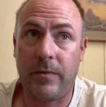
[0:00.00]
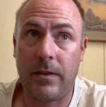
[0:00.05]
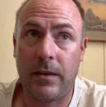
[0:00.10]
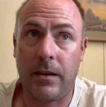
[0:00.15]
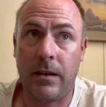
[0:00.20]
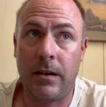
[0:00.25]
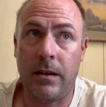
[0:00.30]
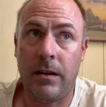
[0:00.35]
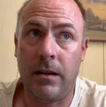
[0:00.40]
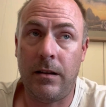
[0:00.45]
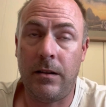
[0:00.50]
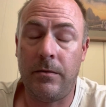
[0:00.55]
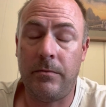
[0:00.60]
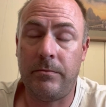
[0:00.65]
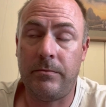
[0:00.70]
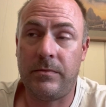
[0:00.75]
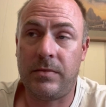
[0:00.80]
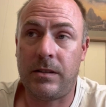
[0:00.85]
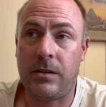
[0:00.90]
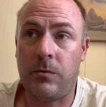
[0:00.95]

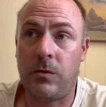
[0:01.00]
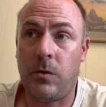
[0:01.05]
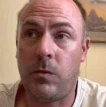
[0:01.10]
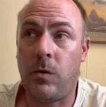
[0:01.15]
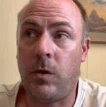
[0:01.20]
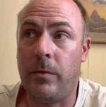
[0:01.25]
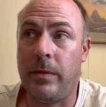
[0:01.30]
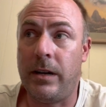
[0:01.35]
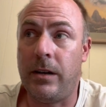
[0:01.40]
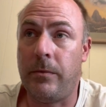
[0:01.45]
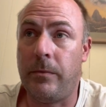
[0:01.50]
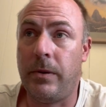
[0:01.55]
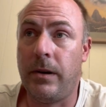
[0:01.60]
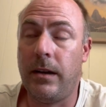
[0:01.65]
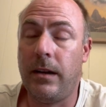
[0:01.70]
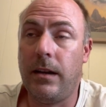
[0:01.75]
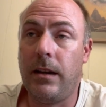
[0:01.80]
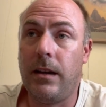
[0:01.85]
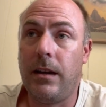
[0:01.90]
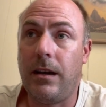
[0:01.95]
Um, so we're warming up.
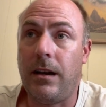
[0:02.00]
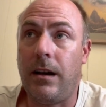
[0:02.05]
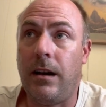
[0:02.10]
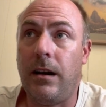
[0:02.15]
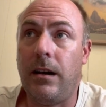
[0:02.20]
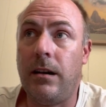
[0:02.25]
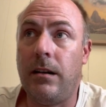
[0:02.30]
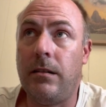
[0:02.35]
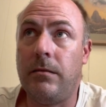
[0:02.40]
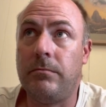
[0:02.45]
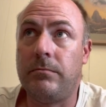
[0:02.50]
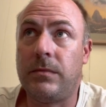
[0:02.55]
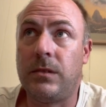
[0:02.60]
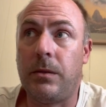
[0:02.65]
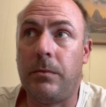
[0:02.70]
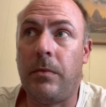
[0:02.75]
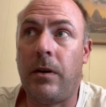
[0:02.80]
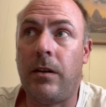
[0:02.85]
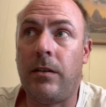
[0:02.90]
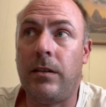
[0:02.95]
Um,
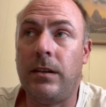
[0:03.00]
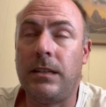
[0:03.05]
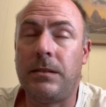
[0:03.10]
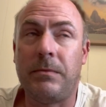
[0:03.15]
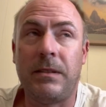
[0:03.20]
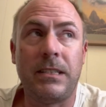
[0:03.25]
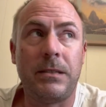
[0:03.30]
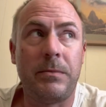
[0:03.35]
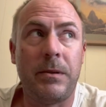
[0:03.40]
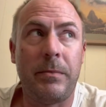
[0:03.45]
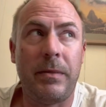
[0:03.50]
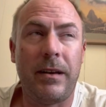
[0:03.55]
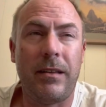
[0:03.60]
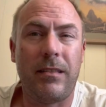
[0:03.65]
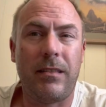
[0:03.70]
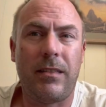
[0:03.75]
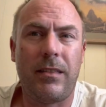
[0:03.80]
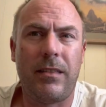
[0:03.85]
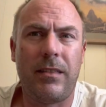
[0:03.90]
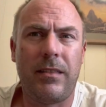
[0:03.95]
tomorrow it's meant to be
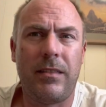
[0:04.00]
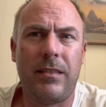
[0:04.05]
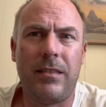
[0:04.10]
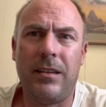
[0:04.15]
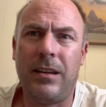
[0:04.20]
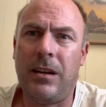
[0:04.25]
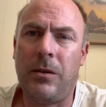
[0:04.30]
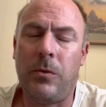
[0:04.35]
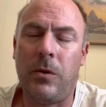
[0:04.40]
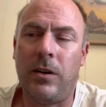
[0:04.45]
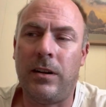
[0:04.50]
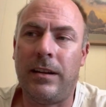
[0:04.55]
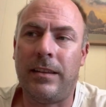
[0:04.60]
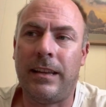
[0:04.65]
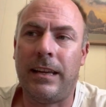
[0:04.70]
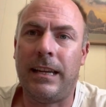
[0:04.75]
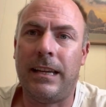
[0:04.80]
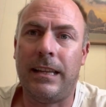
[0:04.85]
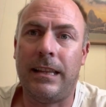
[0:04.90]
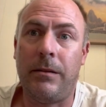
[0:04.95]
about 31, I
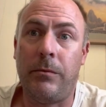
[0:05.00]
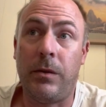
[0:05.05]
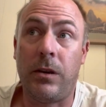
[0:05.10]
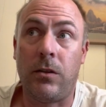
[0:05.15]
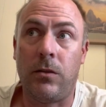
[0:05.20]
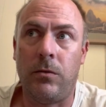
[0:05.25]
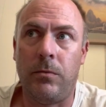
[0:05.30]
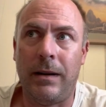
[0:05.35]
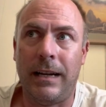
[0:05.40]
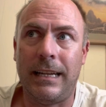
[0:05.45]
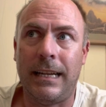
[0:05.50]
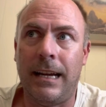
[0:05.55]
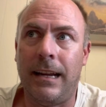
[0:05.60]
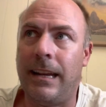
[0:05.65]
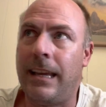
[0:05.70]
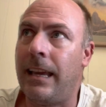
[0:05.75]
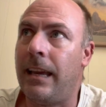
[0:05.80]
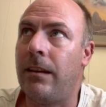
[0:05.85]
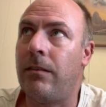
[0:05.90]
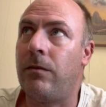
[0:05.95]
think, and then we go back down
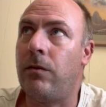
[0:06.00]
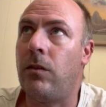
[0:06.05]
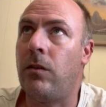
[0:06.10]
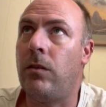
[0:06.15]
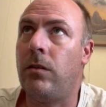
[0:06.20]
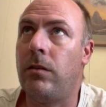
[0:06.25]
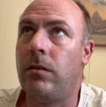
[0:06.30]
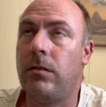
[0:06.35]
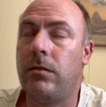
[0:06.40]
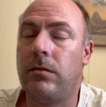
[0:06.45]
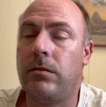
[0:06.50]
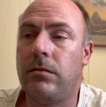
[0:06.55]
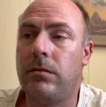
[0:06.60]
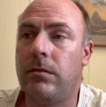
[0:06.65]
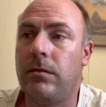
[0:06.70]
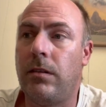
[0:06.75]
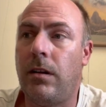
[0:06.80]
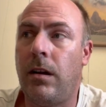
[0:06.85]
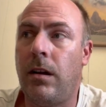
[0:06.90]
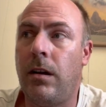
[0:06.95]
again for
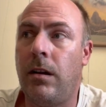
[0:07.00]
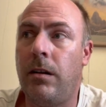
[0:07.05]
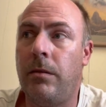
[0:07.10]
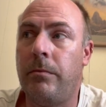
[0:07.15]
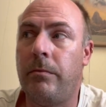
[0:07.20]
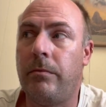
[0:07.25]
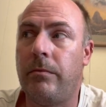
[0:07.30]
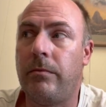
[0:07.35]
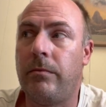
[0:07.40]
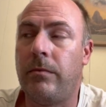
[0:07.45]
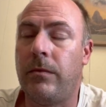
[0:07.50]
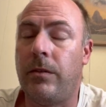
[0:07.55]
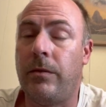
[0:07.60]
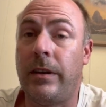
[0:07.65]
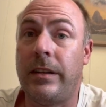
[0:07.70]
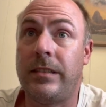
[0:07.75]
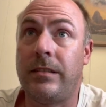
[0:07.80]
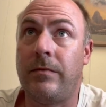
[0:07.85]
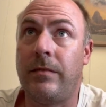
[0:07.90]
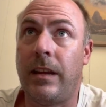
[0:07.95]
um, the
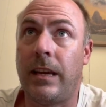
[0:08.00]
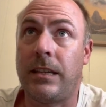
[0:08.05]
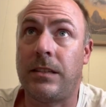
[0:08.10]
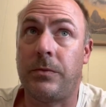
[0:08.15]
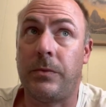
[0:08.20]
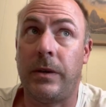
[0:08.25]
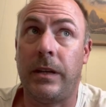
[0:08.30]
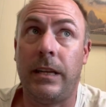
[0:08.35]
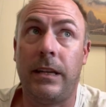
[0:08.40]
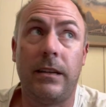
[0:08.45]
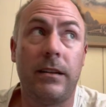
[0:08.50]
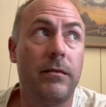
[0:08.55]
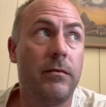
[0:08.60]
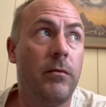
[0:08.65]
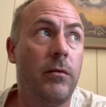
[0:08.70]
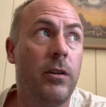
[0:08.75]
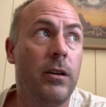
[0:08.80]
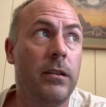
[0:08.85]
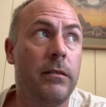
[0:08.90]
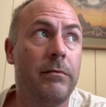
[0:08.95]
rest of next week.
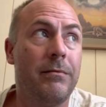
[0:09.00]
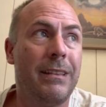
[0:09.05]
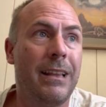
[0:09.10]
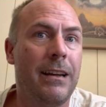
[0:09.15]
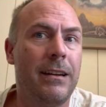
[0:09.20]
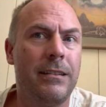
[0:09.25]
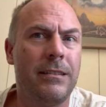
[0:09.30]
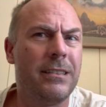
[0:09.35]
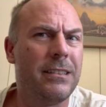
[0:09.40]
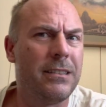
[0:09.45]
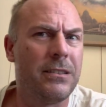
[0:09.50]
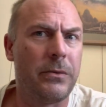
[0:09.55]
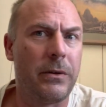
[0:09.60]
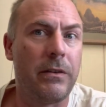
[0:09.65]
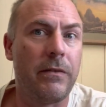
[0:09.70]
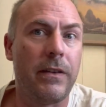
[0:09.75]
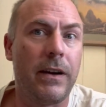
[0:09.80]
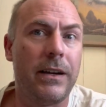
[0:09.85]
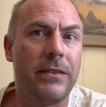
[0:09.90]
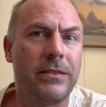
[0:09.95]
We're down into the
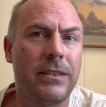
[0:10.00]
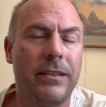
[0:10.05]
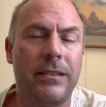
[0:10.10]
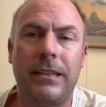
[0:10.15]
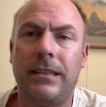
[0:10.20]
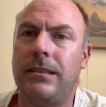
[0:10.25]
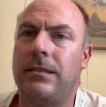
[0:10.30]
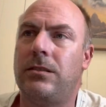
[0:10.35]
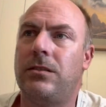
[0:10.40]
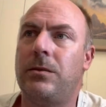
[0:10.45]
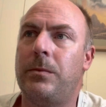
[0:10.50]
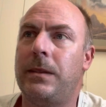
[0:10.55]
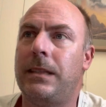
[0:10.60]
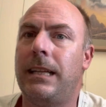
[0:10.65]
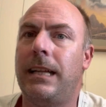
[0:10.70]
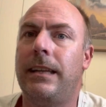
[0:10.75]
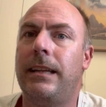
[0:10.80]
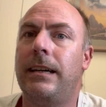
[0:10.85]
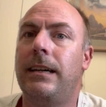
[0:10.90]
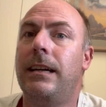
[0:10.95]
25s, I think, something
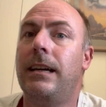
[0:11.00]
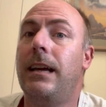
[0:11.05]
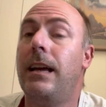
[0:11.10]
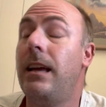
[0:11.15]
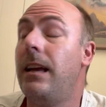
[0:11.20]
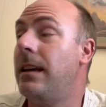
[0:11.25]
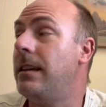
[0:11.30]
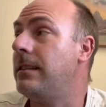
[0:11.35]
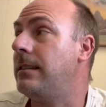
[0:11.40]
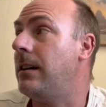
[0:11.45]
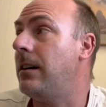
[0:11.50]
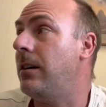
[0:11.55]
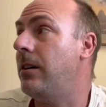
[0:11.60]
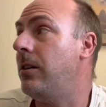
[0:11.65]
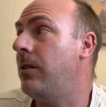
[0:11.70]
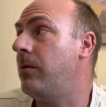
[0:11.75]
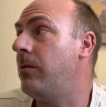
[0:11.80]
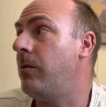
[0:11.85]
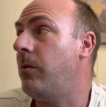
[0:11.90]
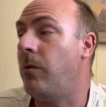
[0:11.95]
like that.
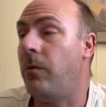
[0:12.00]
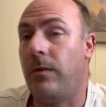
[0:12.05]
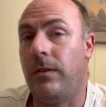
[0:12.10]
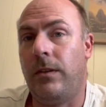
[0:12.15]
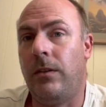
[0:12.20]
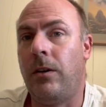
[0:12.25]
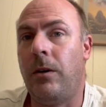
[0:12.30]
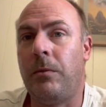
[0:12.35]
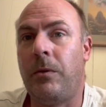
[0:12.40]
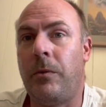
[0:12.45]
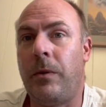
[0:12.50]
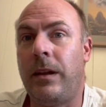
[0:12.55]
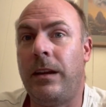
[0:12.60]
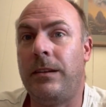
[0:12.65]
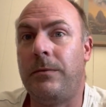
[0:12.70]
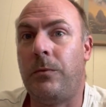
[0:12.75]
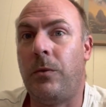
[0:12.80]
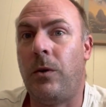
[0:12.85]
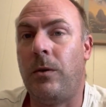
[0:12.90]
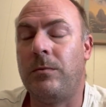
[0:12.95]
So normally when
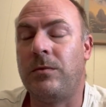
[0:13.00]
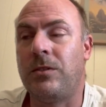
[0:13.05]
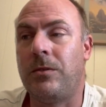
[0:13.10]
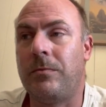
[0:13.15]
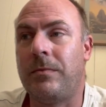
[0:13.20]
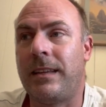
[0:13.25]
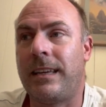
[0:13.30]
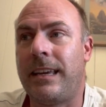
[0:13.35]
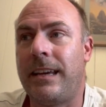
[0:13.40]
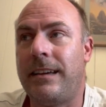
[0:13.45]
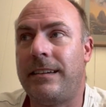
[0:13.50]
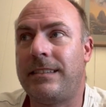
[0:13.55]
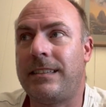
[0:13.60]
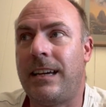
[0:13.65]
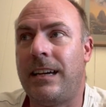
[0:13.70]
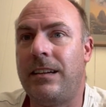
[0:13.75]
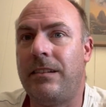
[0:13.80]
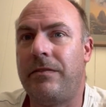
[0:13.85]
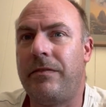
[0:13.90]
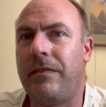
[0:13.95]
it warms up, the cats
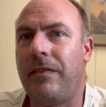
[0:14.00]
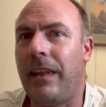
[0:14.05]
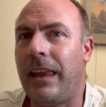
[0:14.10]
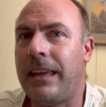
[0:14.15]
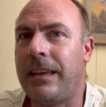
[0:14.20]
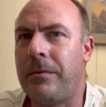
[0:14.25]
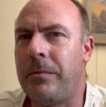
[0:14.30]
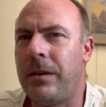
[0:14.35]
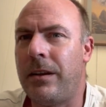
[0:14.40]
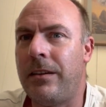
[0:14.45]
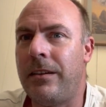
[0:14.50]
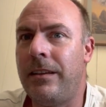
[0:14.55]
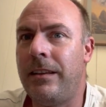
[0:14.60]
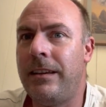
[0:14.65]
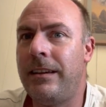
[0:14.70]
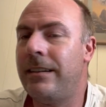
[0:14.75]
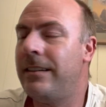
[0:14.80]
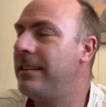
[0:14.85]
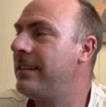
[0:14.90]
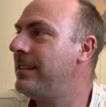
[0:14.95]
kind of flake a bit
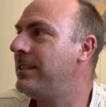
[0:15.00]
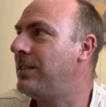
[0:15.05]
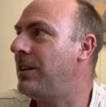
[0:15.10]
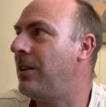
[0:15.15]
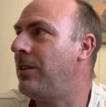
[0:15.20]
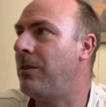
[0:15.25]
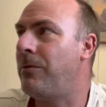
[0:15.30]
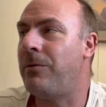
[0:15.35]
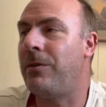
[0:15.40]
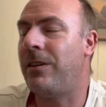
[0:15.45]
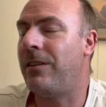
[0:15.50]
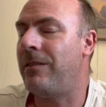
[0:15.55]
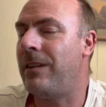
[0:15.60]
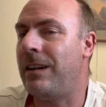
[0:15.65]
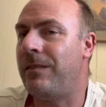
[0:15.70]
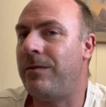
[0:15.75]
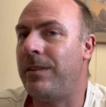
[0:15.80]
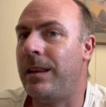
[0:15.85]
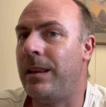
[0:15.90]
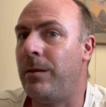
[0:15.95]
earlier. So they run
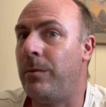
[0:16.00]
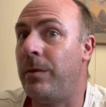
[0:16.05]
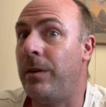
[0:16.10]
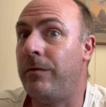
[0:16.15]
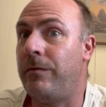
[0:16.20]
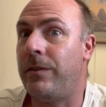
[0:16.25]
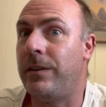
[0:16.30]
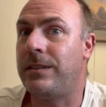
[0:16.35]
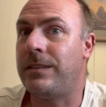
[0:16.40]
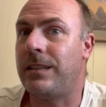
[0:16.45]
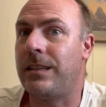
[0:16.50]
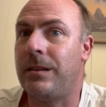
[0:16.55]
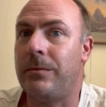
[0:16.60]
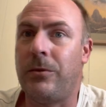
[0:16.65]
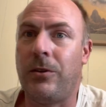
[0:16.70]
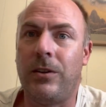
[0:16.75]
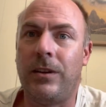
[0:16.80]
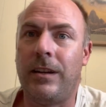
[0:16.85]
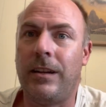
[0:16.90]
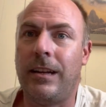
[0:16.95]
around for a little bit first thing in the
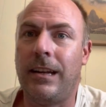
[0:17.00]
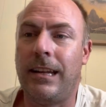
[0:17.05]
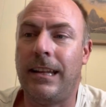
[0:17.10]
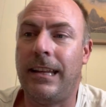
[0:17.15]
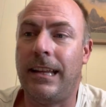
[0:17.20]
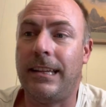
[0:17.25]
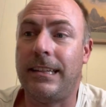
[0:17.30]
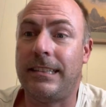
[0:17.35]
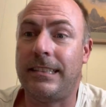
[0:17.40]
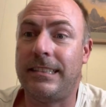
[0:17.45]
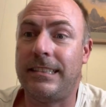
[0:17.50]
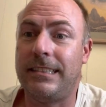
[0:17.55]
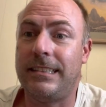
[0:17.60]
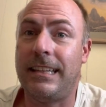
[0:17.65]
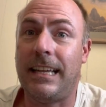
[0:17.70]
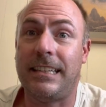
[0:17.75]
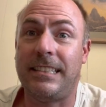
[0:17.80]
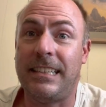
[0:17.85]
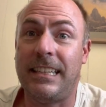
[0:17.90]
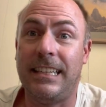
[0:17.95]
morning and that's,
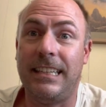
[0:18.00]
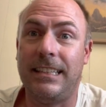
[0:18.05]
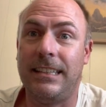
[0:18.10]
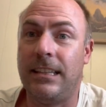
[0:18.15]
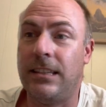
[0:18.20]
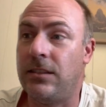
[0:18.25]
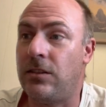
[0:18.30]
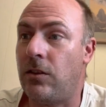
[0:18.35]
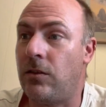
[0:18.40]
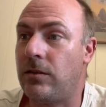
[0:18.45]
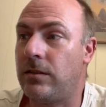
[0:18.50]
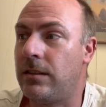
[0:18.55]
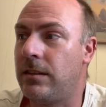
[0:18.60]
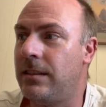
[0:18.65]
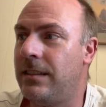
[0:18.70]
that's it, they're zonked.